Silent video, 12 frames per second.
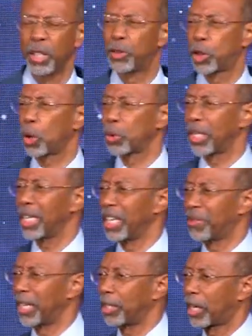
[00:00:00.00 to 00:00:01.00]
have chosen
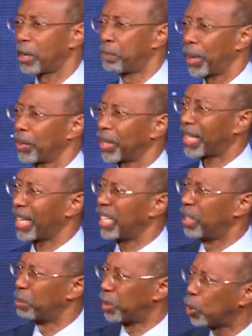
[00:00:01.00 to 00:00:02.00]
anything to compare the
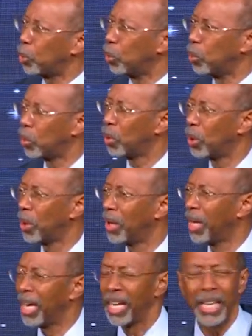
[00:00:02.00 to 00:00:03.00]
kingdom to.
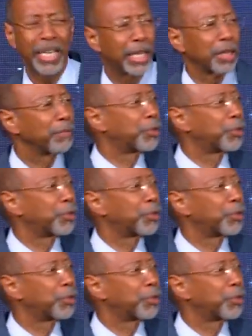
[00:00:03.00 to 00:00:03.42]
He could have